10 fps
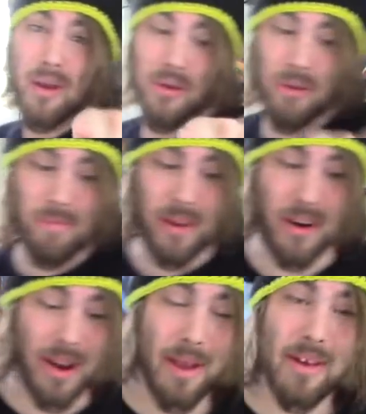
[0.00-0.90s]
butthole,
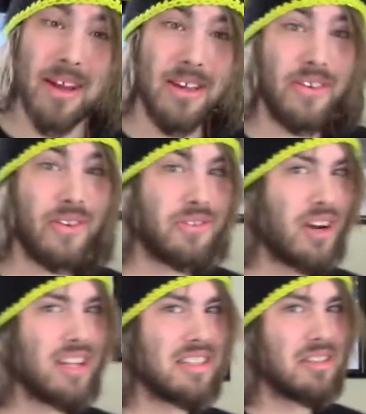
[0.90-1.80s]
alright?
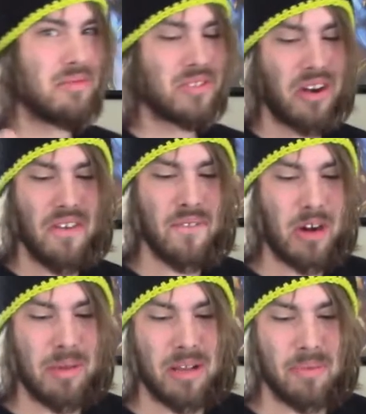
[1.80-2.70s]
You try to set someone's car on
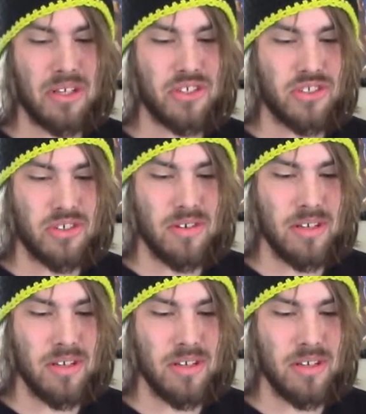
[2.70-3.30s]
fire to be complete...